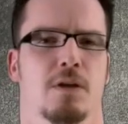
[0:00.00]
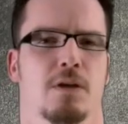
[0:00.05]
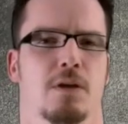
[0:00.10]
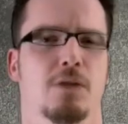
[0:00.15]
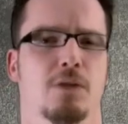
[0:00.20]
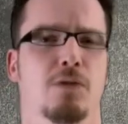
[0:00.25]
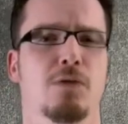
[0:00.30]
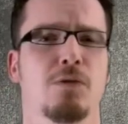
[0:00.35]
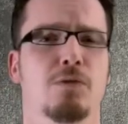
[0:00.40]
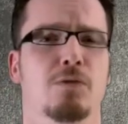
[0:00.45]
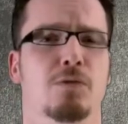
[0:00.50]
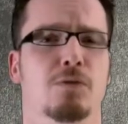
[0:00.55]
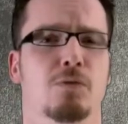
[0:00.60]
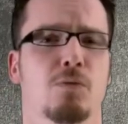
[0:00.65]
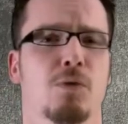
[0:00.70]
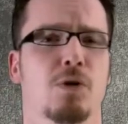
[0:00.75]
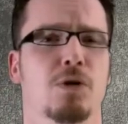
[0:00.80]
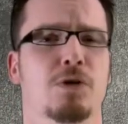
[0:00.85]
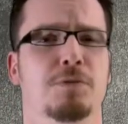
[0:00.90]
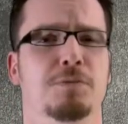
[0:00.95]
Hello and
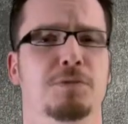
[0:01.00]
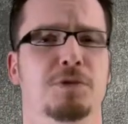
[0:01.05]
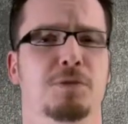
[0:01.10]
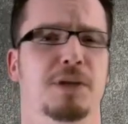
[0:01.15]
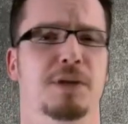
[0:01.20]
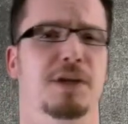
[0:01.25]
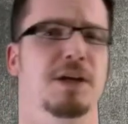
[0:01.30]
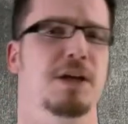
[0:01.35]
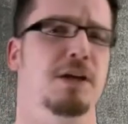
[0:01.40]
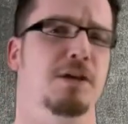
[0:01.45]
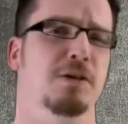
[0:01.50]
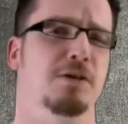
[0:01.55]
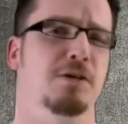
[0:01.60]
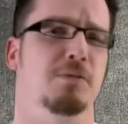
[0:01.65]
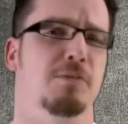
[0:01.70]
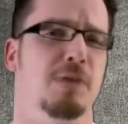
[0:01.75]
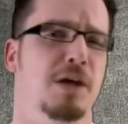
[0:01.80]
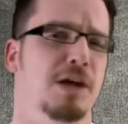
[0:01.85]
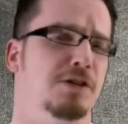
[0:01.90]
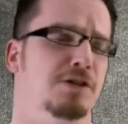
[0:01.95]
welcome to Mechanical
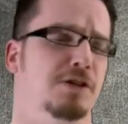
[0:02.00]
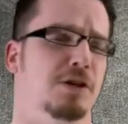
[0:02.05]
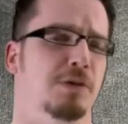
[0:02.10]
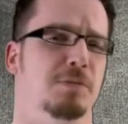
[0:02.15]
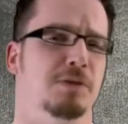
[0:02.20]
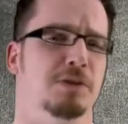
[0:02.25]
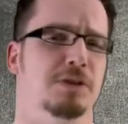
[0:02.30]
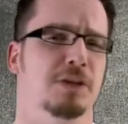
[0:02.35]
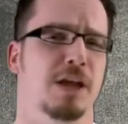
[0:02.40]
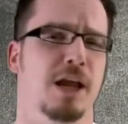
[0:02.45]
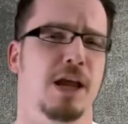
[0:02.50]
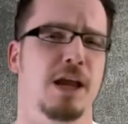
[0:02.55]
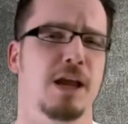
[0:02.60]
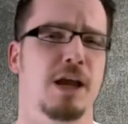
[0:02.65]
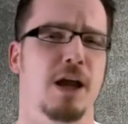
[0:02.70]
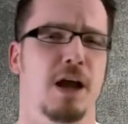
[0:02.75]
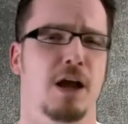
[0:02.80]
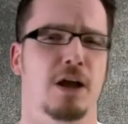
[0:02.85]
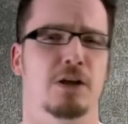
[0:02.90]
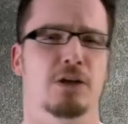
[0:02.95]
Mashup, and today
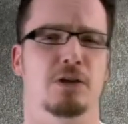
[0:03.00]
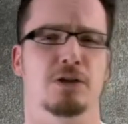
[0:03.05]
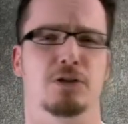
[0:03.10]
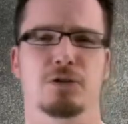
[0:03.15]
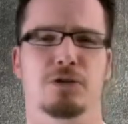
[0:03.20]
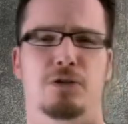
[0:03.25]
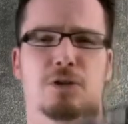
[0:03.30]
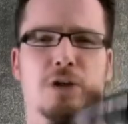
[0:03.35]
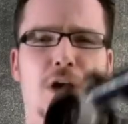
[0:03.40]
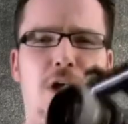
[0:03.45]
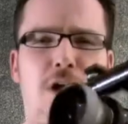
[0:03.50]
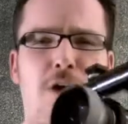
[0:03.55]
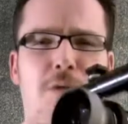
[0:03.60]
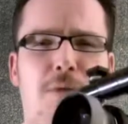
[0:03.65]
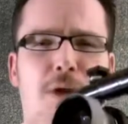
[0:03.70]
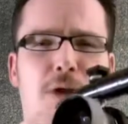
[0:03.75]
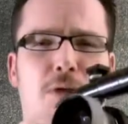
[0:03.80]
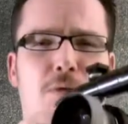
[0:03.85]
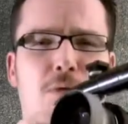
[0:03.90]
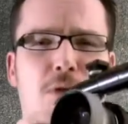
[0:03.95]
I'm going to show you how to
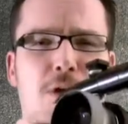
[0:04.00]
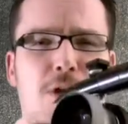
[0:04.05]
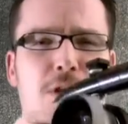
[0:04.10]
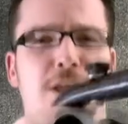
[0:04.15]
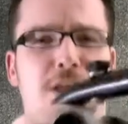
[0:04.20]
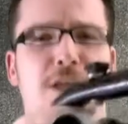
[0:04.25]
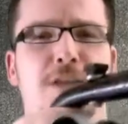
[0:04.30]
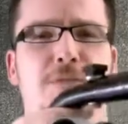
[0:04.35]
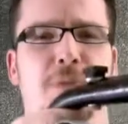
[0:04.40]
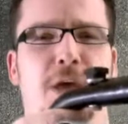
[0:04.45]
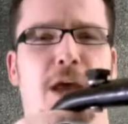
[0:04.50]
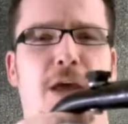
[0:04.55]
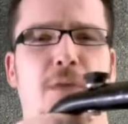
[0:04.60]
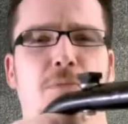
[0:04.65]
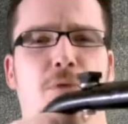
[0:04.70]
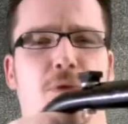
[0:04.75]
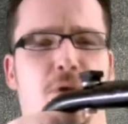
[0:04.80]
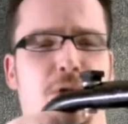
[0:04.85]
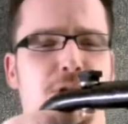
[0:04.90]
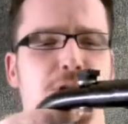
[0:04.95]
make one of these bad
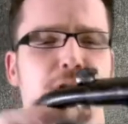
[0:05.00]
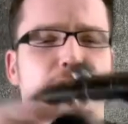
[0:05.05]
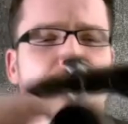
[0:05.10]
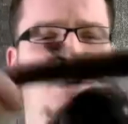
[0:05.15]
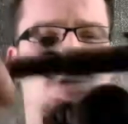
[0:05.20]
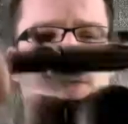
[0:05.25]
boys.